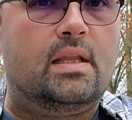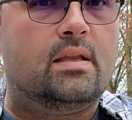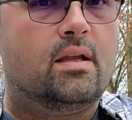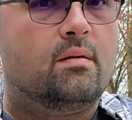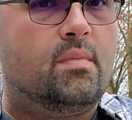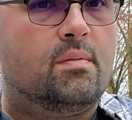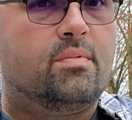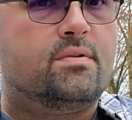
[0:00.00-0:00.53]
Now
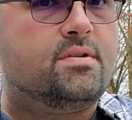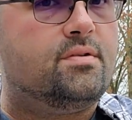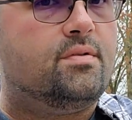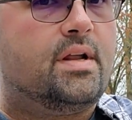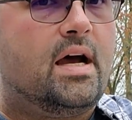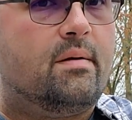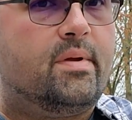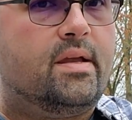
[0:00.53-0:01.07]
remember, a
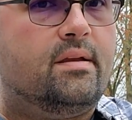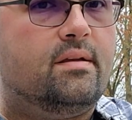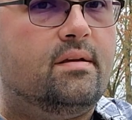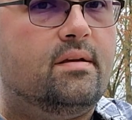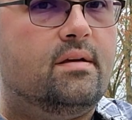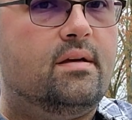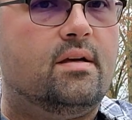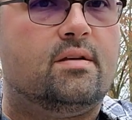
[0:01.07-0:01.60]
tsunami
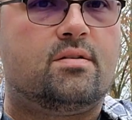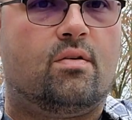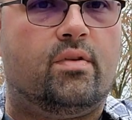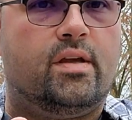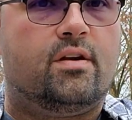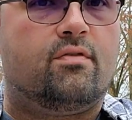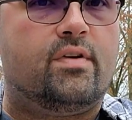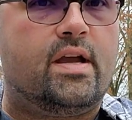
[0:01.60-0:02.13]
is
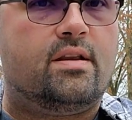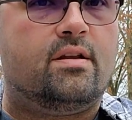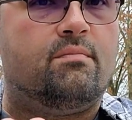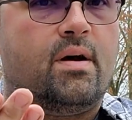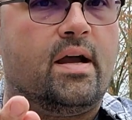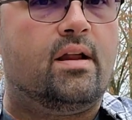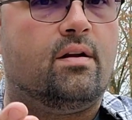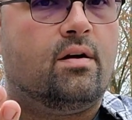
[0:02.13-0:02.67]
only created
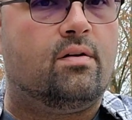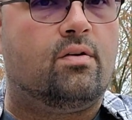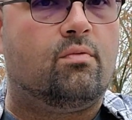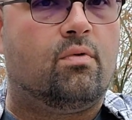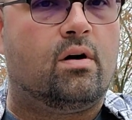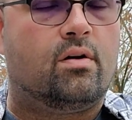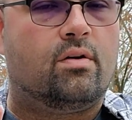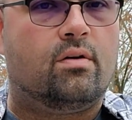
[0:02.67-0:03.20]
by an
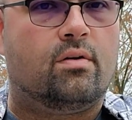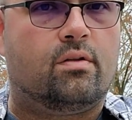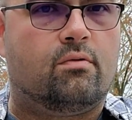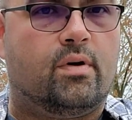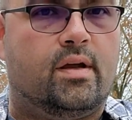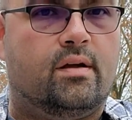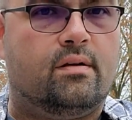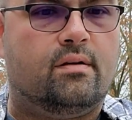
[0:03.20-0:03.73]
underwater
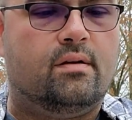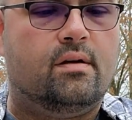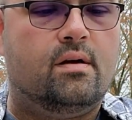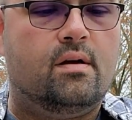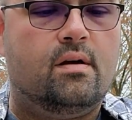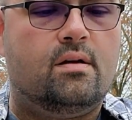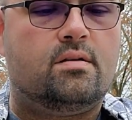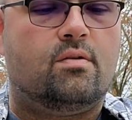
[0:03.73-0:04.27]
earthquake.
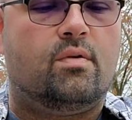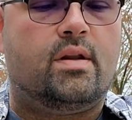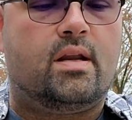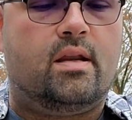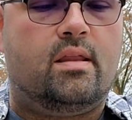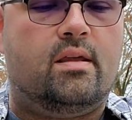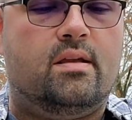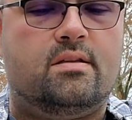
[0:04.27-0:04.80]
So when
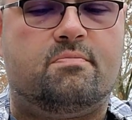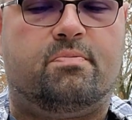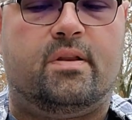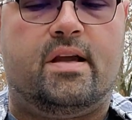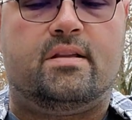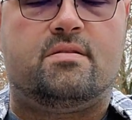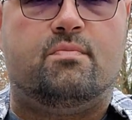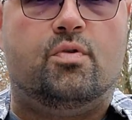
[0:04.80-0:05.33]
any of these
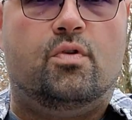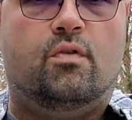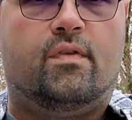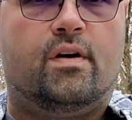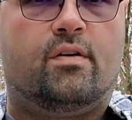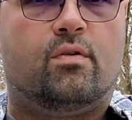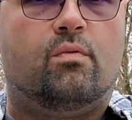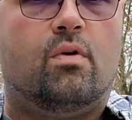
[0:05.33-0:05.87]
plates move
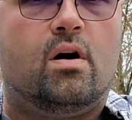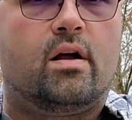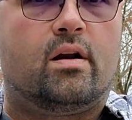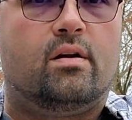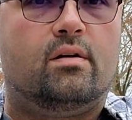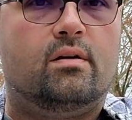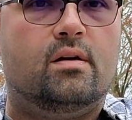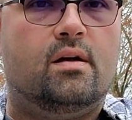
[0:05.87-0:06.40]

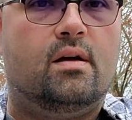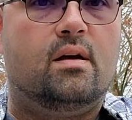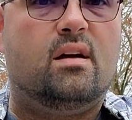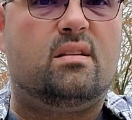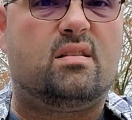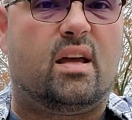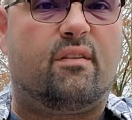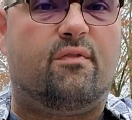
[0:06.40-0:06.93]
underwater,
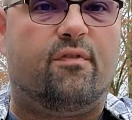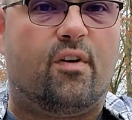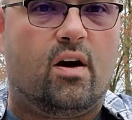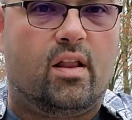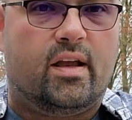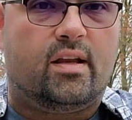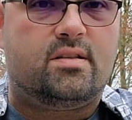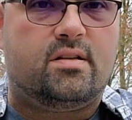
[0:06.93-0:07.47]
it's like
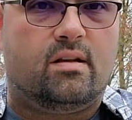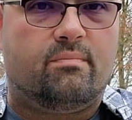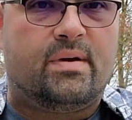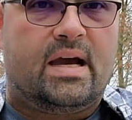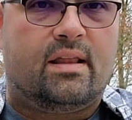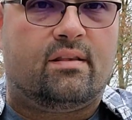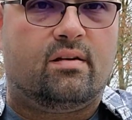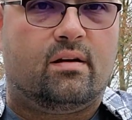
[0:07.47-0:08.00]
falling into the
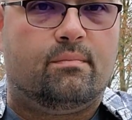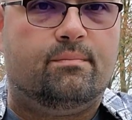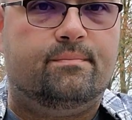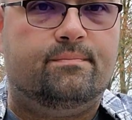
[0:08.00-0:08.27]
bathtub.